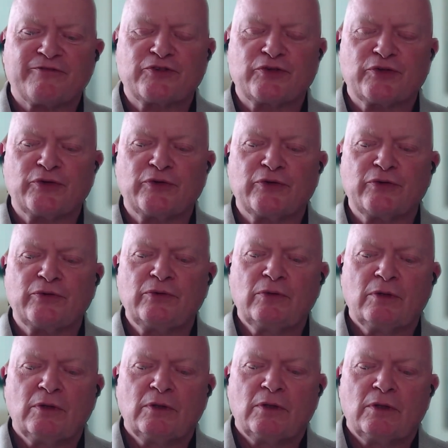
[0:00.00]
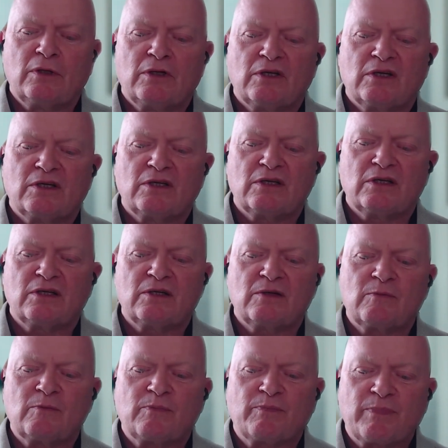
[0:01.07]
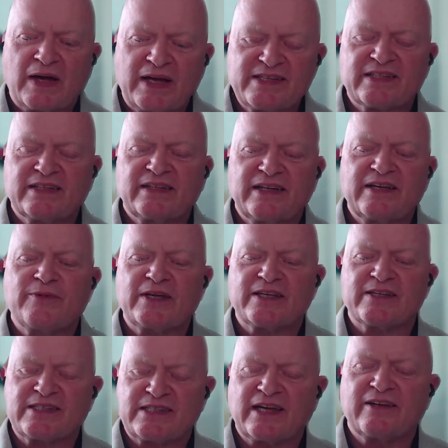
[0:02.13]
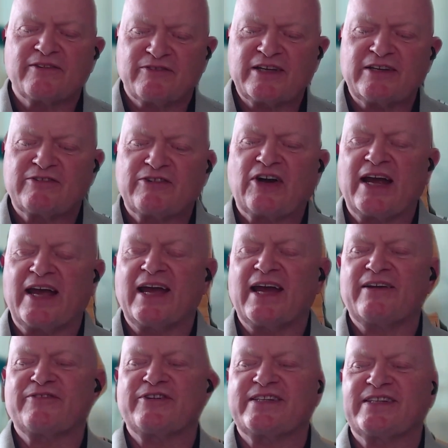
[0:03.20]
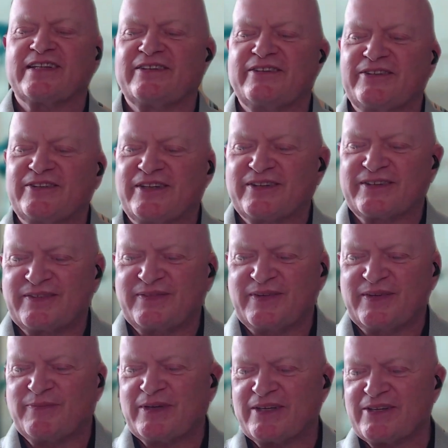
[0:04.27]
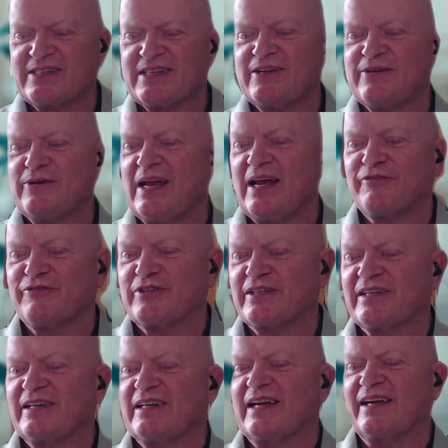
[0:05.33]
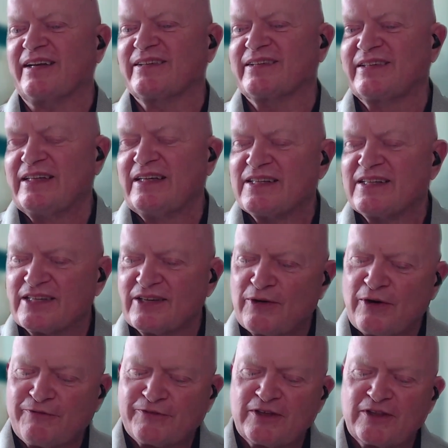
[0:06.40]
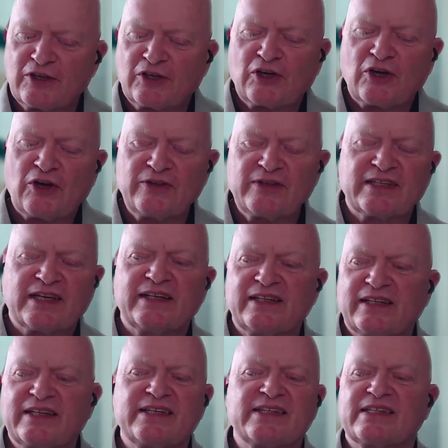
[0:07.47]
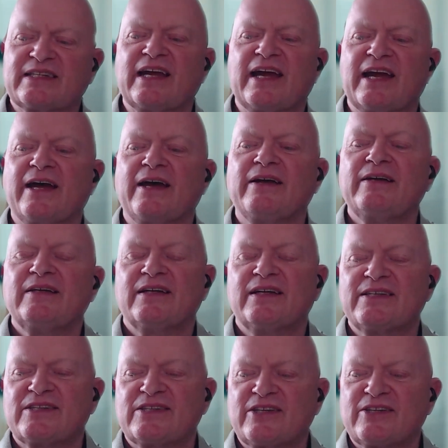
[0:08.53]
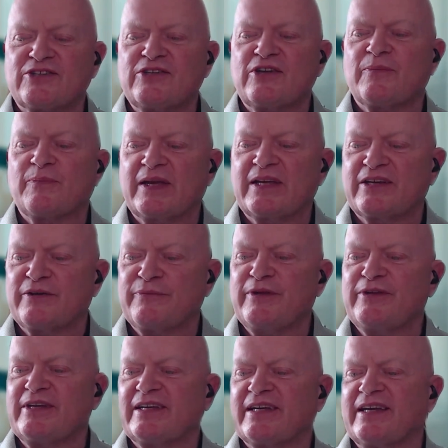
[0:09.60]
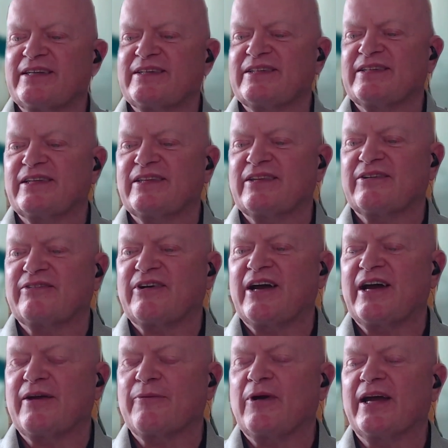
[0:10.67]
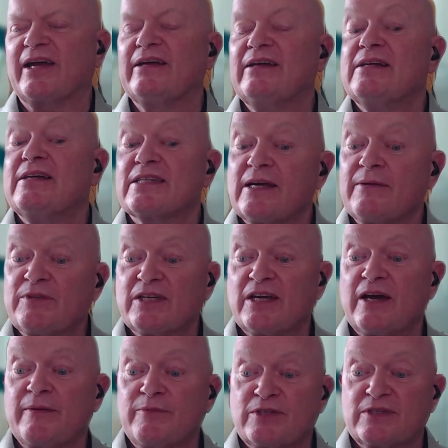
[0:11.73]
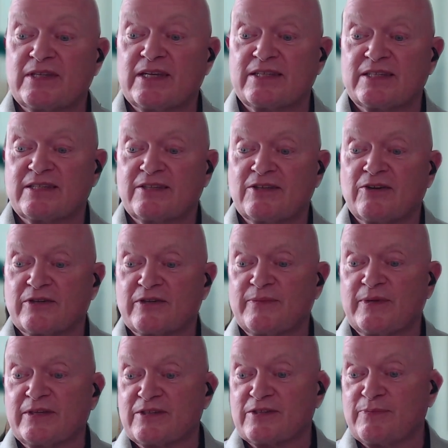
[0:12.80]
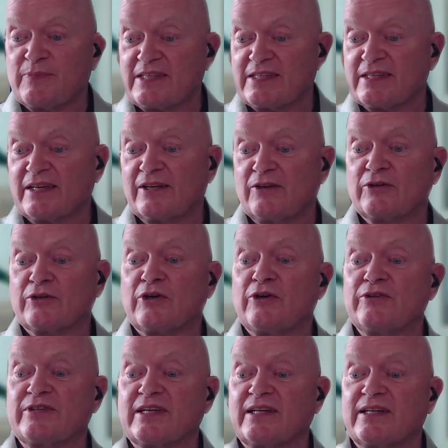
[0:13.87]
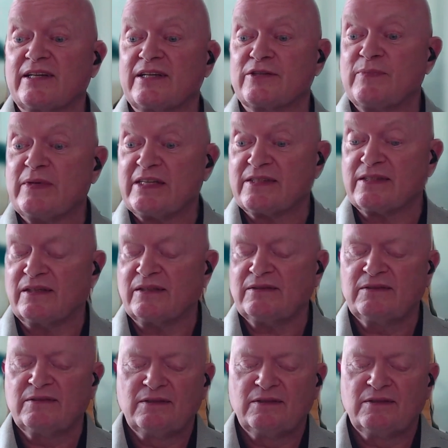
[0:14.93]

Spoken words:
to basically, we can say rewrite every single document because they all have to connect. So often the content is there, it's just not being communicated in the right way. Sometimes there's documents missing or content is missing,